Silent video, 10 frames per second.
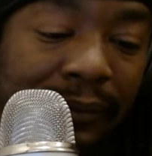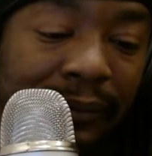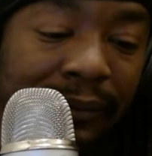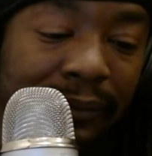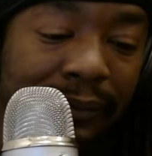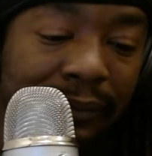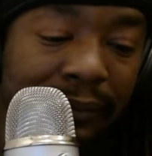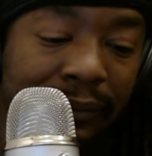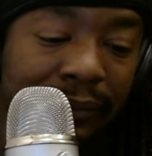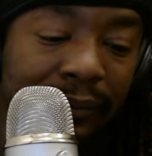
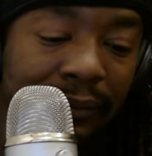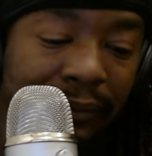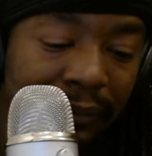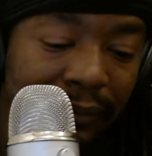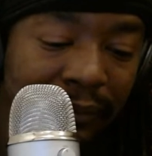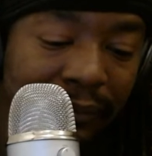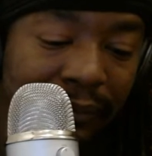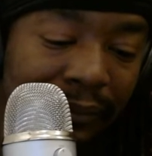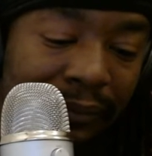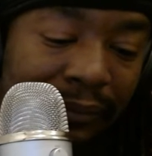
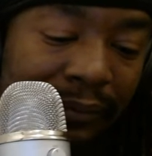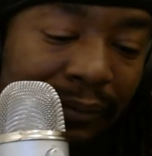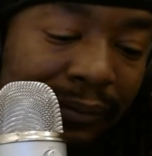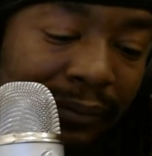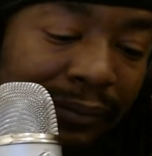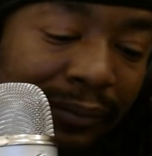(silence)